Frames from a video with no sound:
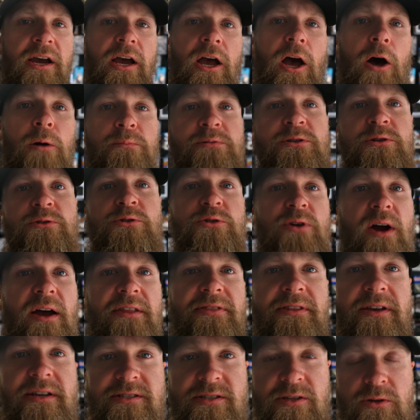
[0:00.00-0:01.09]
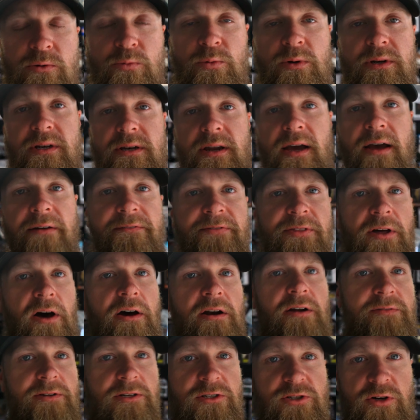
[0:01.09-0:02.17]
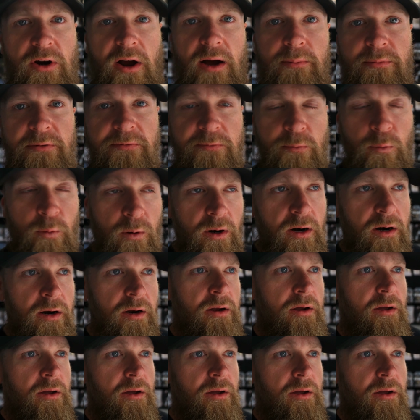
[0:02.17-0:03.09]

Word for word: helped you try things that you wouldn't have thought of to try before.